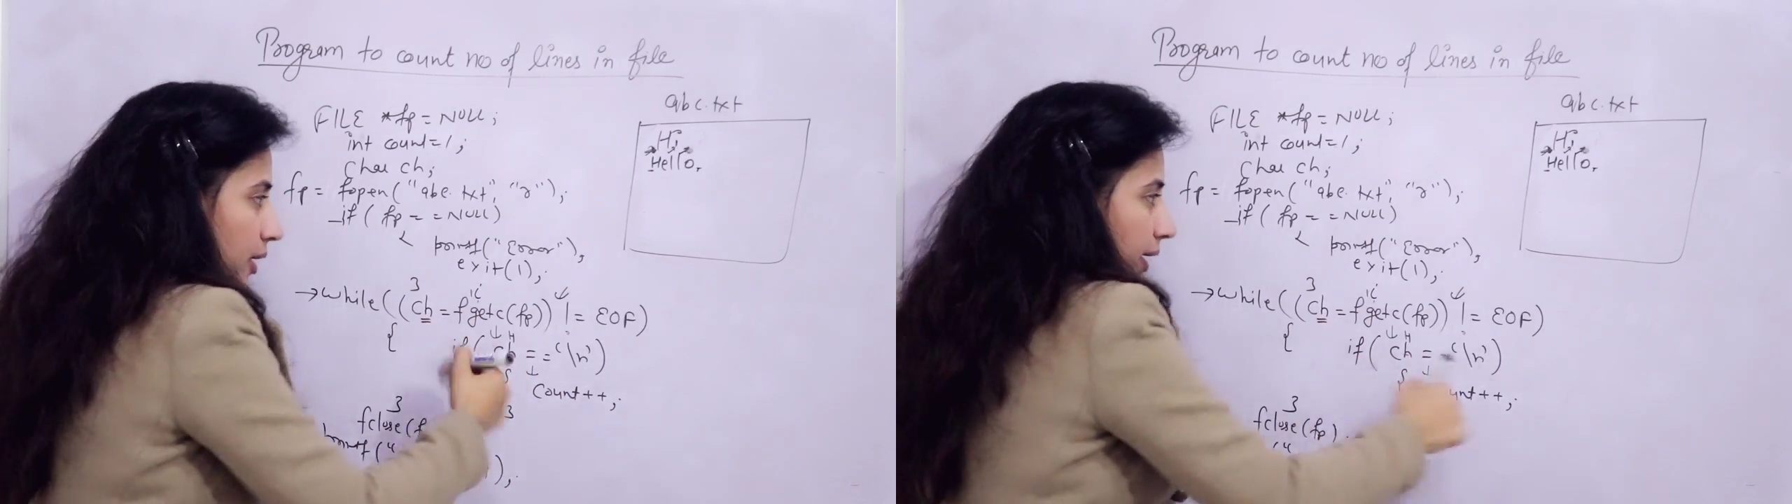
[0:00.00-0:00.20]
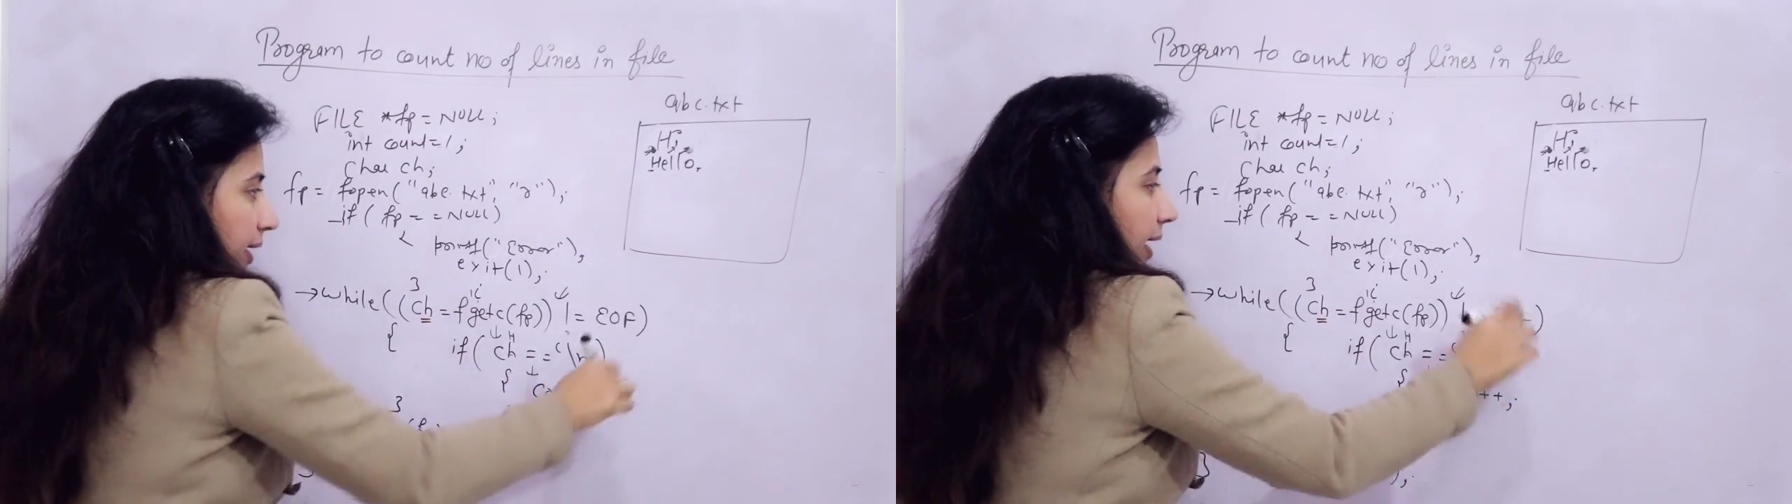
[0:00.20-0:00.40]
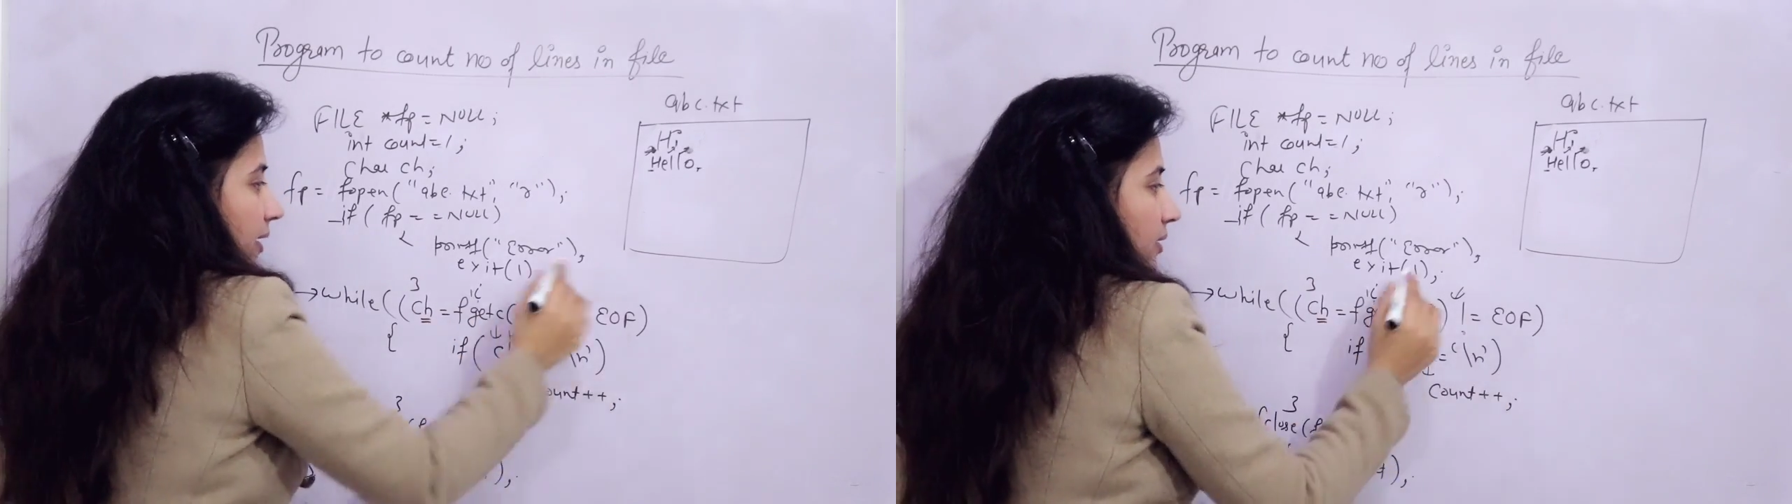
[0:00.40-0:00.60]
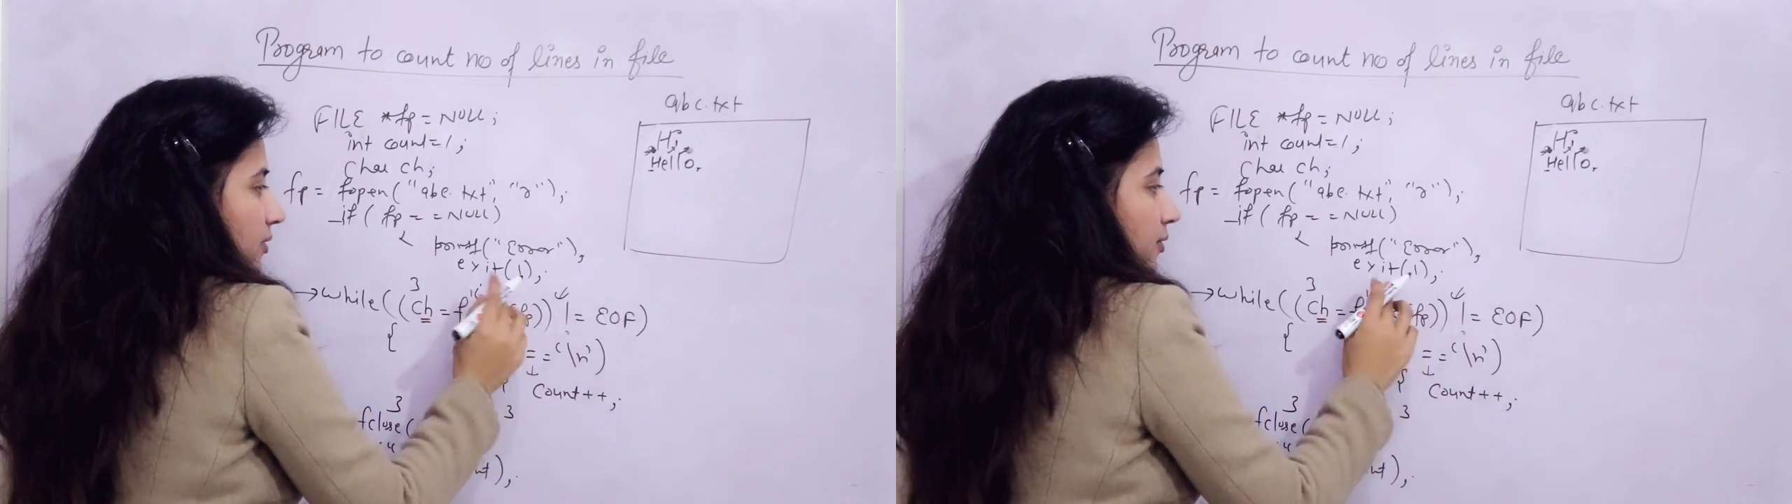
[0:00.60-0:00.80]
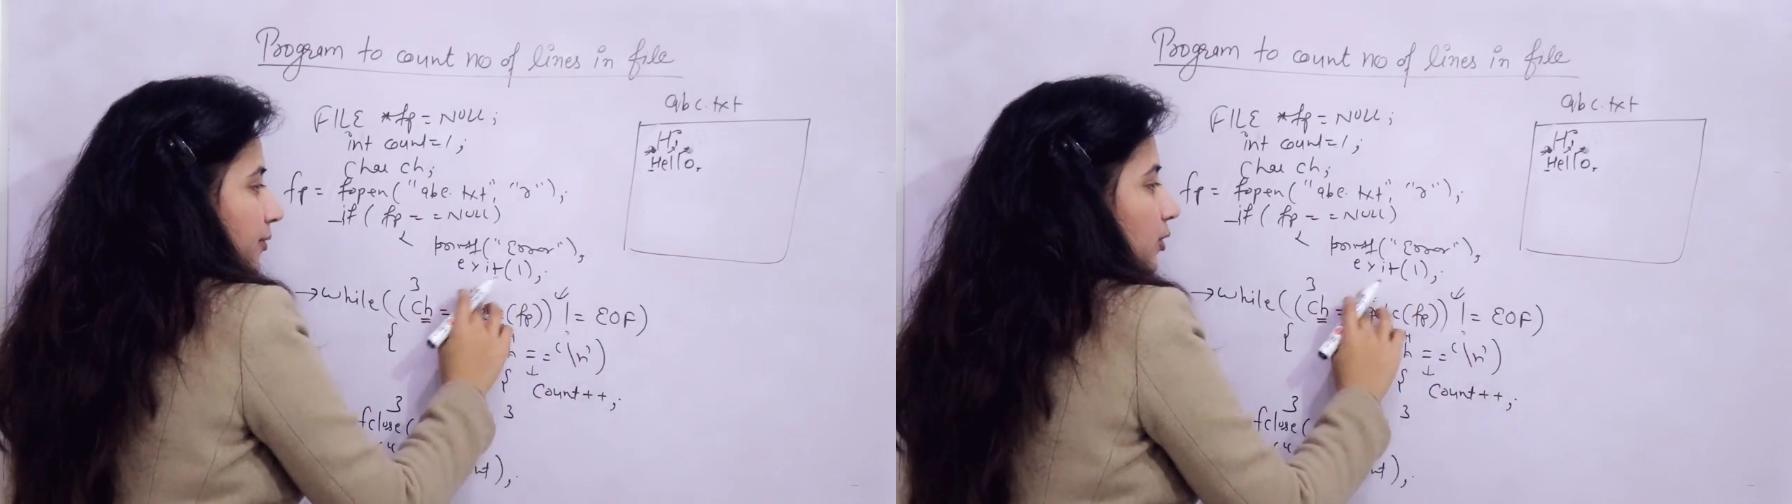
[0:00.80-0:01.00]

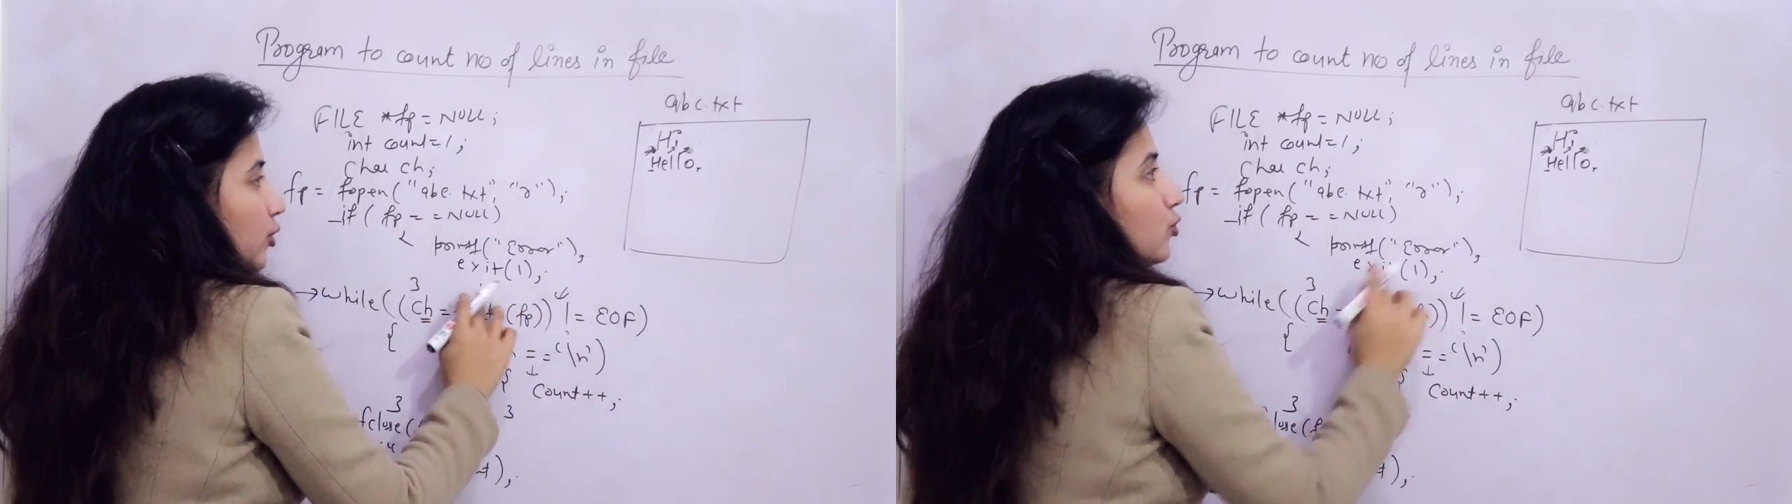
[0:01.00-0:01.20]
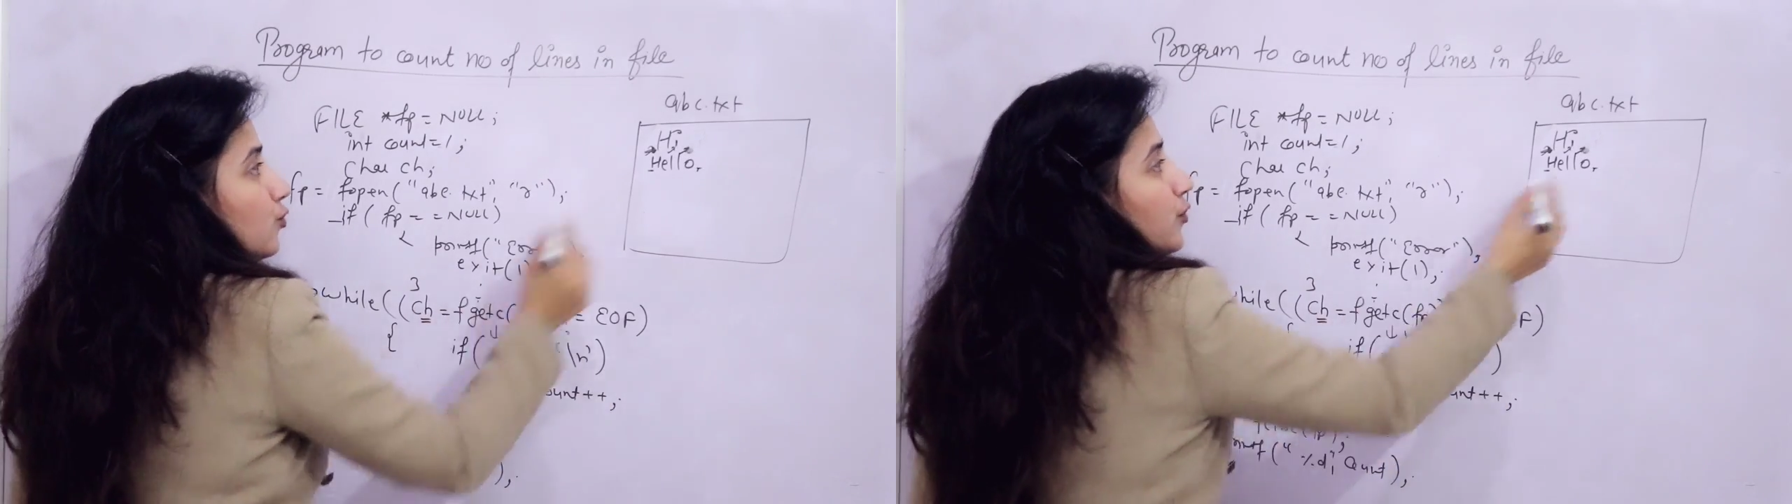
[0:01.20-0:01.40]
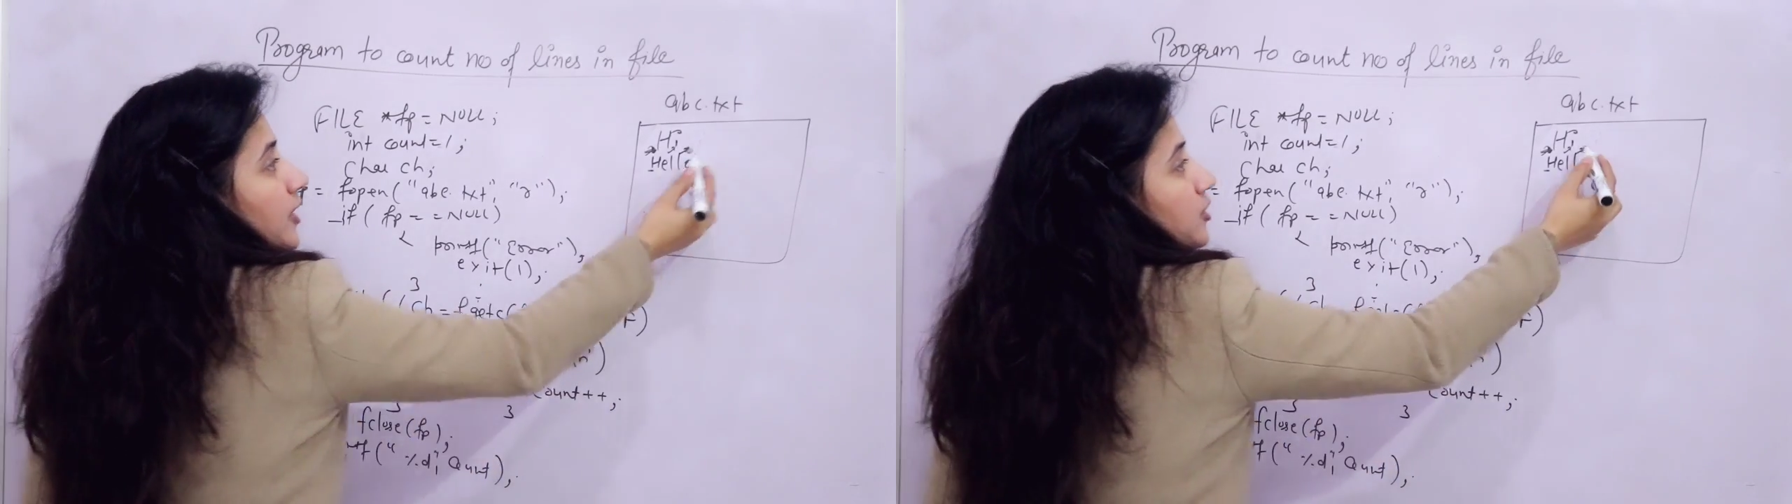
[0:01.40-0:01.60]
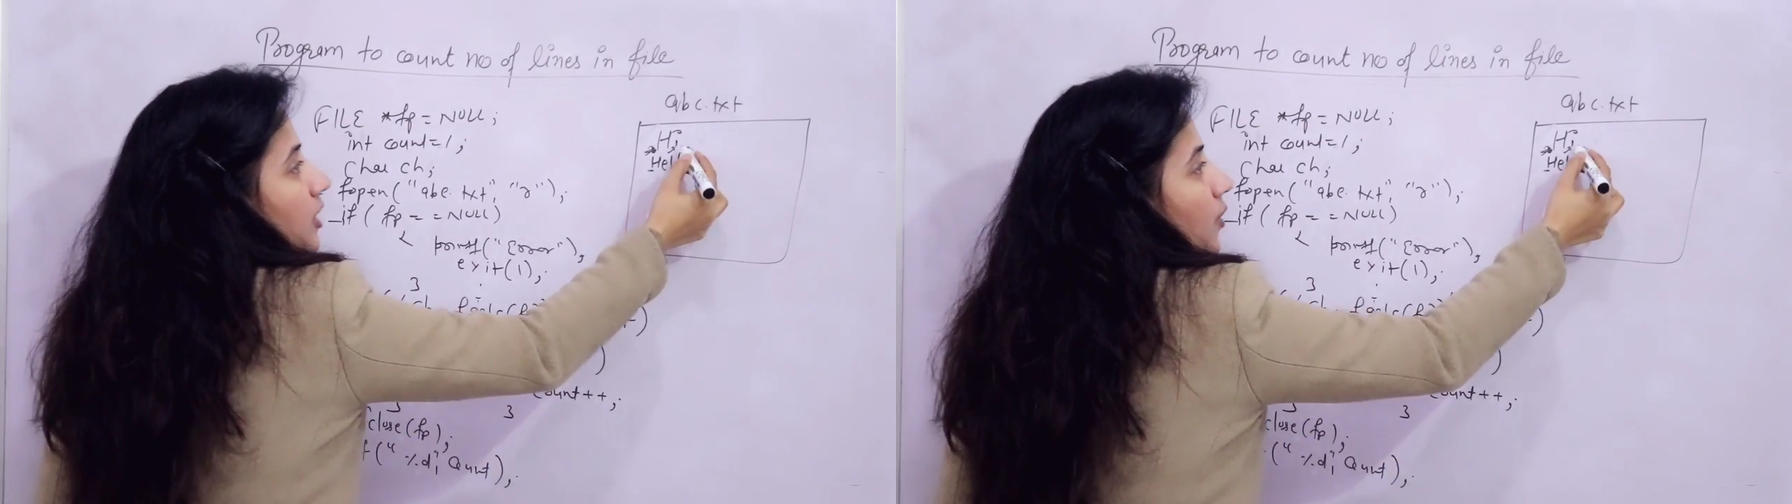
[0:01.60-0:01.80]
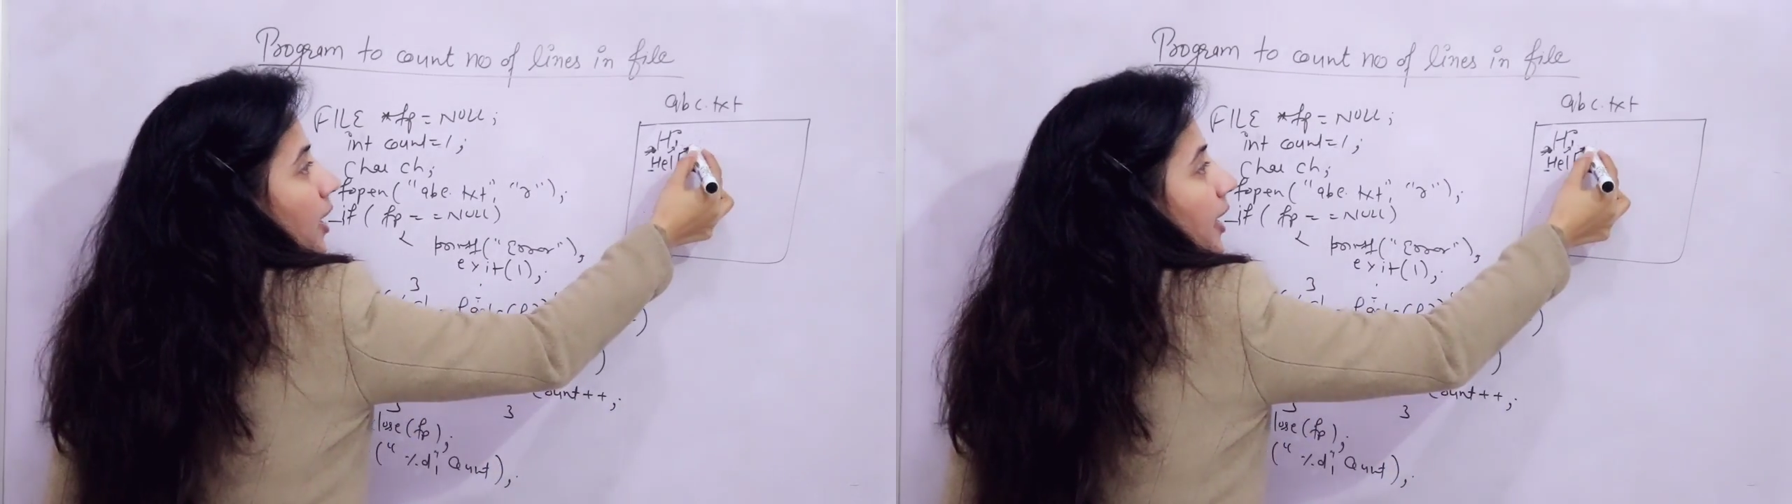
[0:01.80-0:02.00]
Again we are going to fetch
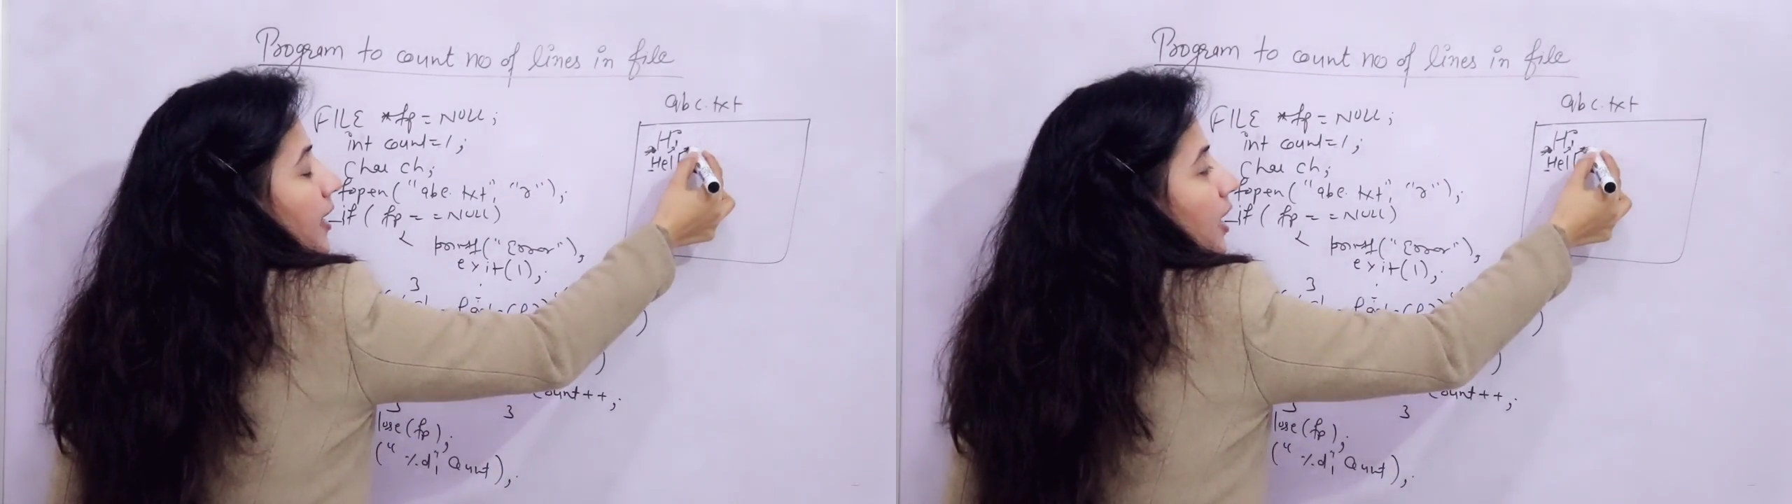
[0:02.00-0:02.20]
now I.